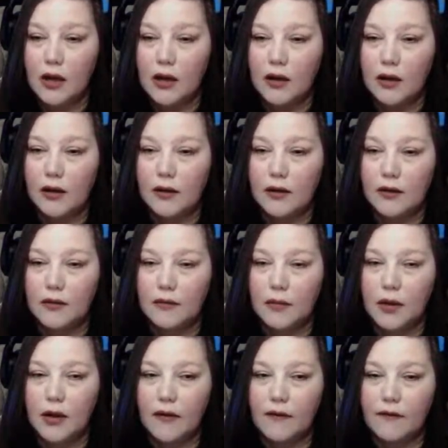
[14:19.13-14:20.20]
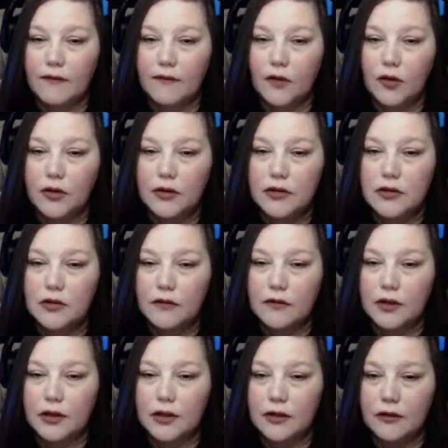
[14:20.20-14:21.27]
um, furnace
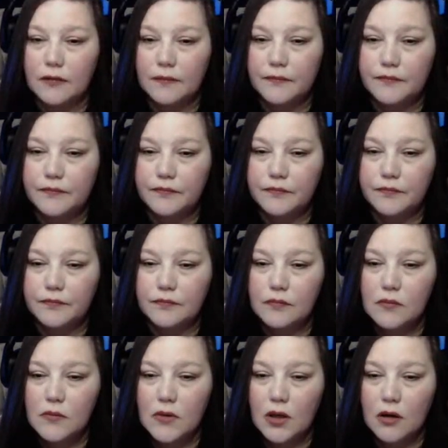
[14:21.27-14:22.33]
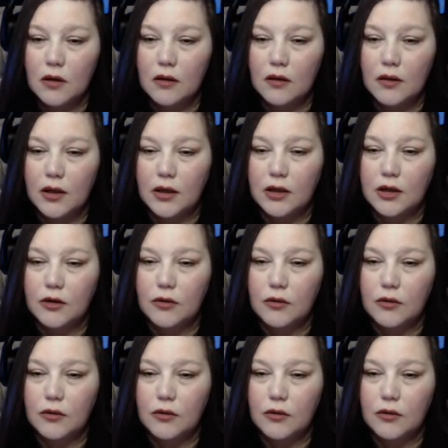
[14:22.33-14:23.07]
over here. Thank